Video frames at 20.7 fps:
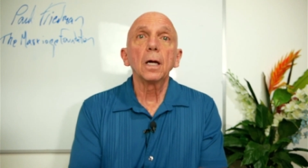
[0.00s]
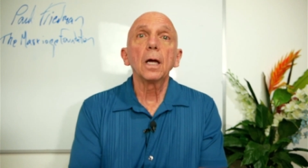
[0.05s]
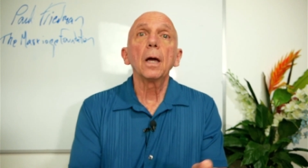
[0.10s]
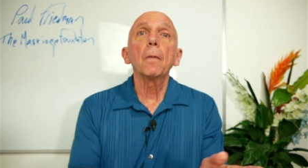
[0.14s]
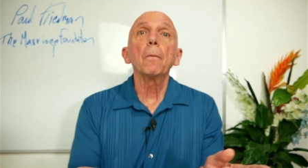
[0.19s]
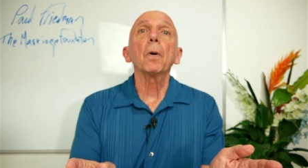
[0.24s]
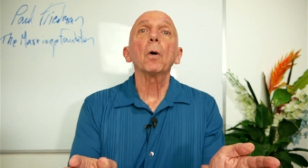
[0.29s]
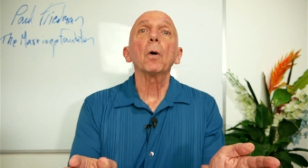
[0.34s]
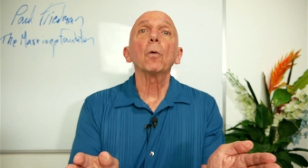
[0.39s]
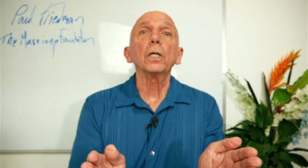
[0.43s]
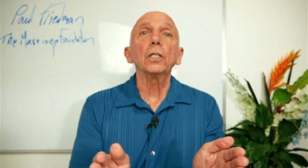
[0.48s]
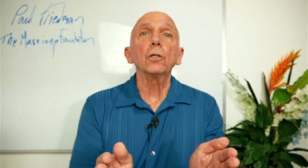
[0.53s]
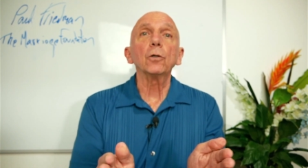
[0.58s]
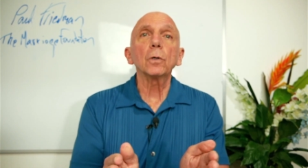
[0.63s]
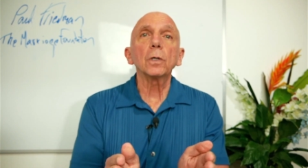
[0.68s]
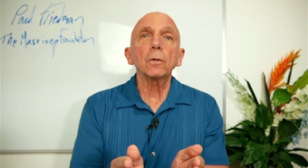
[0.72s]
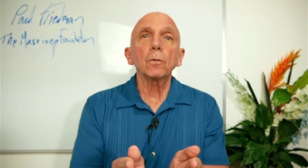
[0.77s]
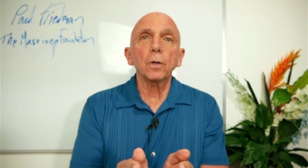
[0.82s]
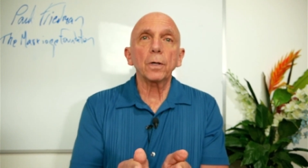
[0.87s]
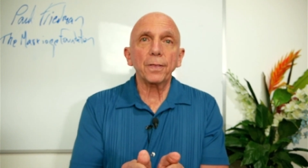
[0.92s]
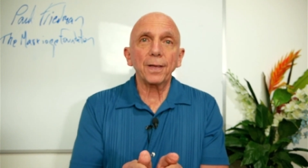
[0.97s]
but we do it
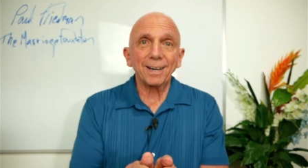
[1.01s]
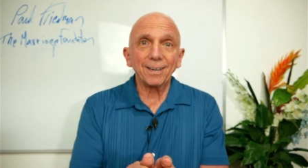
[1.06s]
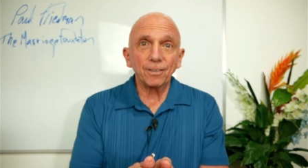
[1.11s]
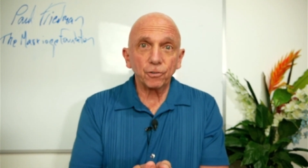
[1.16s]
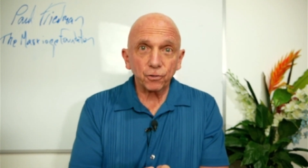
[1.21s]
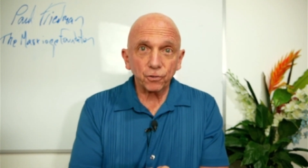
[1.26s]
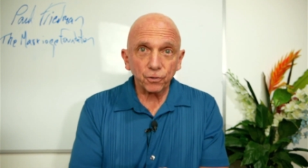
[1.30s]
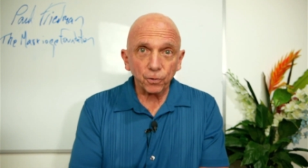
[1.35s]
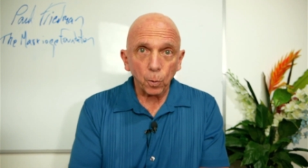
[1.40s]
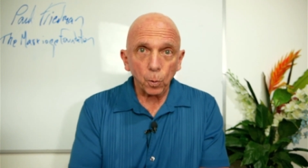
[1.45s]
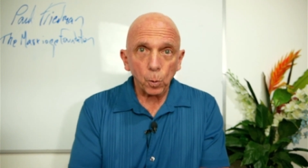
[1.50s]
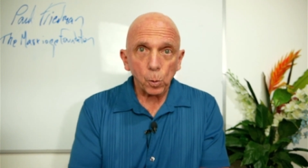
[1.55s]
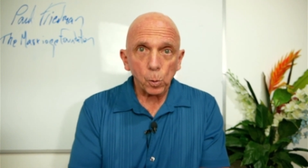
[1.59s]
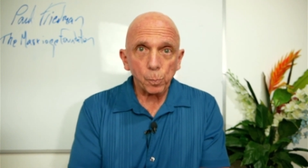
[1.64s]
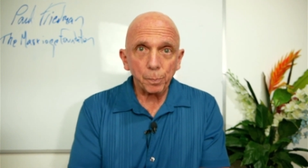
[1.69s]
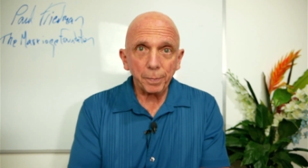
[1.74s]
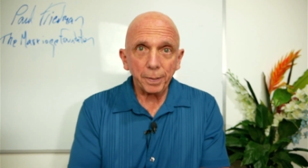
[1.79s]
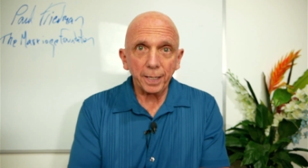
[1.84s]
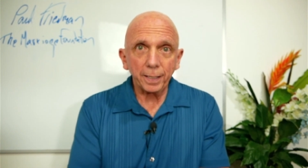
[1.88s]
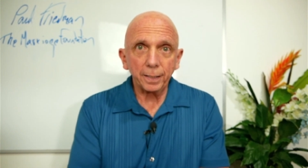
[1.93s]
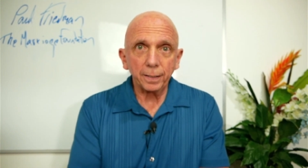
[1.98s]
with our
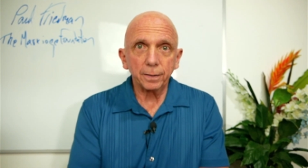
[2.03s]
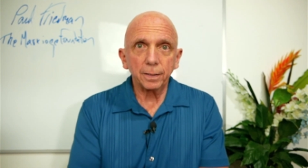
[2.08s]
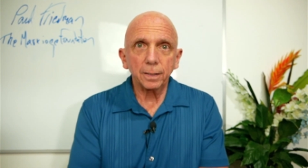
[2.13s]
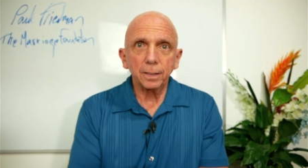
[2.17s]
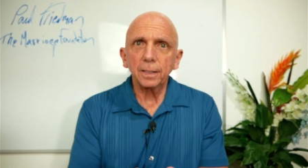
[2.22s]
soulmate.